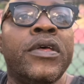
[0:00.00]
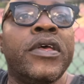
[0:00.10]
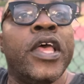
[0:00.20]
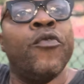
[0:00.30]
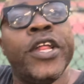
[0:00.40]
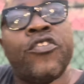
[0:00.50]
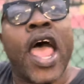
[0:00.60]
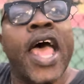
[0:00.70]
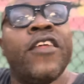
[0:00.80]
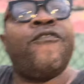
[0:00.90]
and we
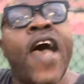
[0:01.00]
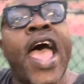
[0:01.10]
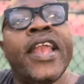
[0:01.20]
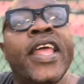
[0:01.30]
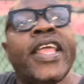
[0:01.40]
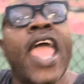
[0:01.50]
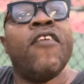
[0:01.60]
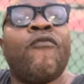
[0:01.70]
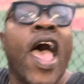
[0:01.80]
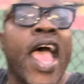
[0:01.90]
trying to find it,
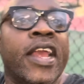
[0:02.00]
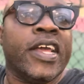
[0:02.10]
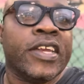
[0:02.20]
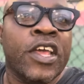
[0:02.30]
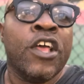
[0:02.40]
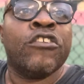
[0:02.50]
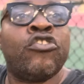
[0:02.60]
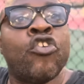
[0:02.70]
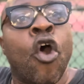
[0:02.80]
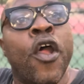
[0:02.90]
can't find it.
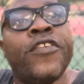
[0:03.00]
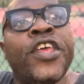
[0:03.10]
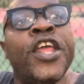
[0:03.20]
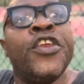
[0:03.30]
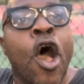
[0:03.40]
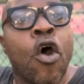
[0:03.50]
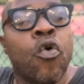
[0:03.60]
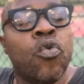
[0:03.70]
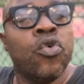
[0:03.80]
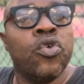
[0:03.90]
Stories he
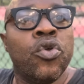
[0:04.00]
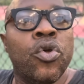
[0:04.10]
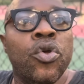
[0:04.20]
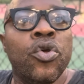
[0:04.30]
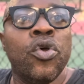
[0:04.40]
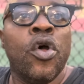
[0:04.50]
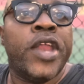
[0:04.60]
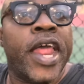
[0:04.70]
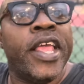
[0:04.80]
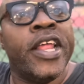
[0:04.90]
know
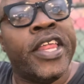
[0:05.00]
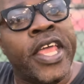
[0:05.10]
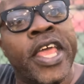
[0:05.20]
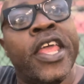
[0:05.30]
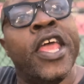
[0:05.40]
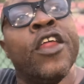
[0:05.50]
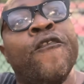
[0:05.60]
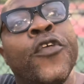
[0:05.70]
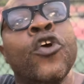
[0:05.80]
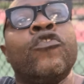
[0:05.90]
that he did,
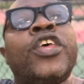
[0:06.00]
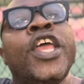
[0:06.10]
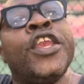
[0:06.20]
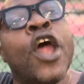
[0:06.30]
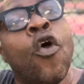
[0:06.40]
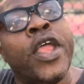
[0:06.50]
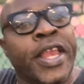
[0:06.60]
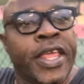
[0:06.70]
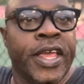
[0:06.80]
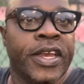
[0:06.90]
interviews he know he
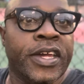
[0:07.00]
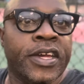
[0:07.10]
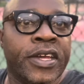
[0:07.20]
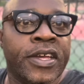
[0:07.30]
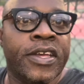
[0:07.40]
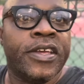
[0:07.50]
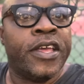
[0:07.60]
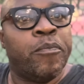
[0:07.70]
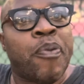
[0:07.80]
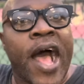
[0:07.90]
did.
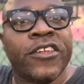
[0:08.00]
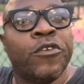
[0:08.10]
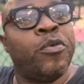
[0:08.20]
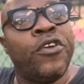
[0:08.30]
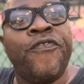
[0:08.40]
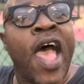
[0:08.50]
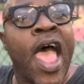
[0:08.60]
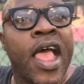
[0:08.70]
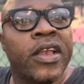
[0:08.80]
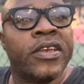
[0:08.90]
Impossible to
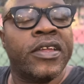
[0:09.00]
find.